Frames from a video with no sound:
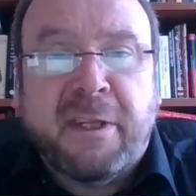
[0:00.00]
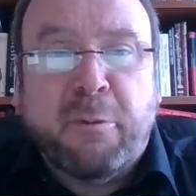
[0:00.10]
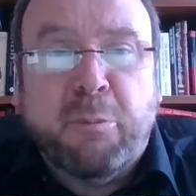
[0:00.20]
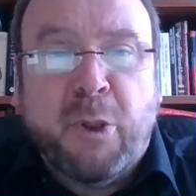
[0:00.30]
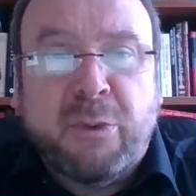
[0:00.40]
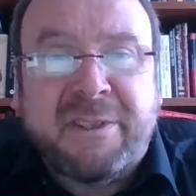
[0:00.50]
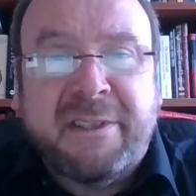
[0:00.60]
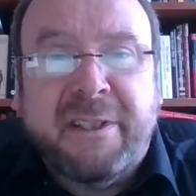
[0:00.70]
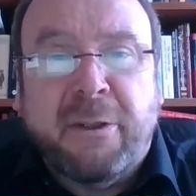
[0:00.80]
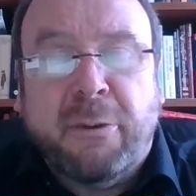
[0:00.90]

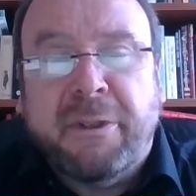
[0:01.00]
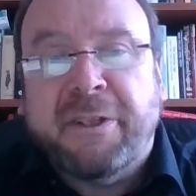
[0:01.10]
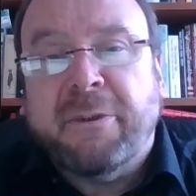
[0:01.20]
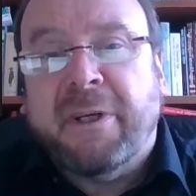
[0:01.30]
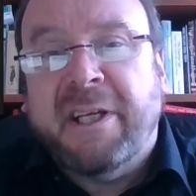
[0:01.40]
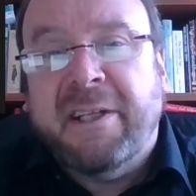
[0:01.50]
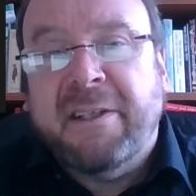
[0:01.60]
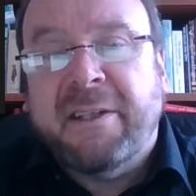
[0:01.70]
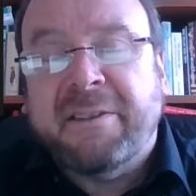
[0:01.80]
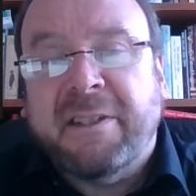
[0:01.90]
Mostly only your
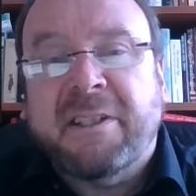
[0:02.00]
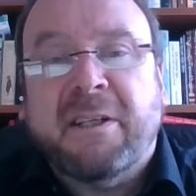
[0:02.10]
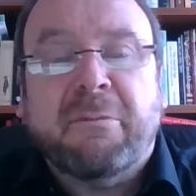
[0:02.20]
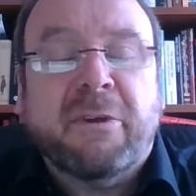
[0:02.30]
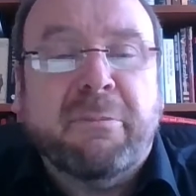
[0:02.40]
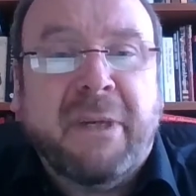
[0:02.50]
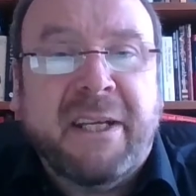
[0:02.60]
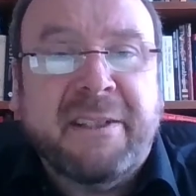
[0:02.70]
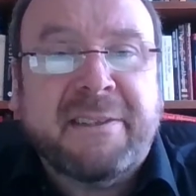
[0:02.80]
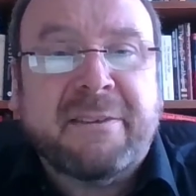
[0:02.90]
inland income remains